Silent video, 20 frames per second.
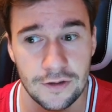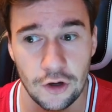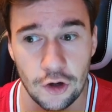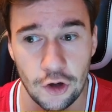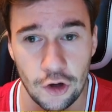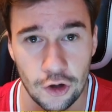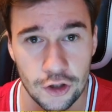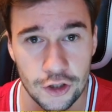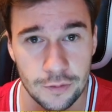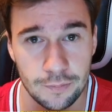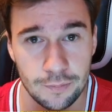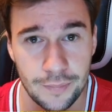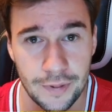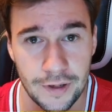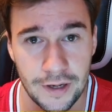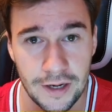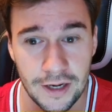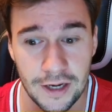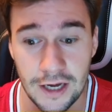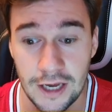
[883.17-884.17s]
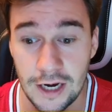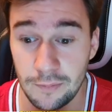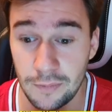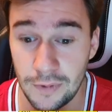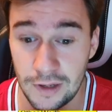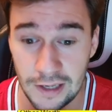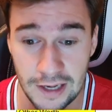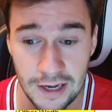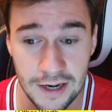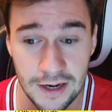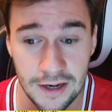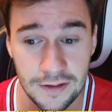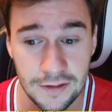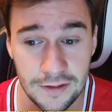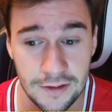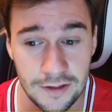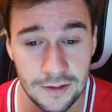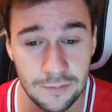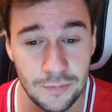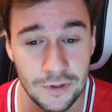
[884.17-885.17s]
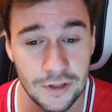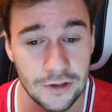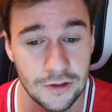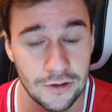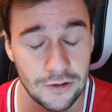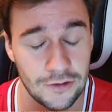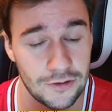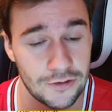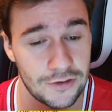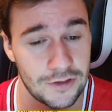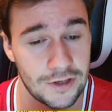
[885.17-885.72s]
auction pack, and I'm glad I did it because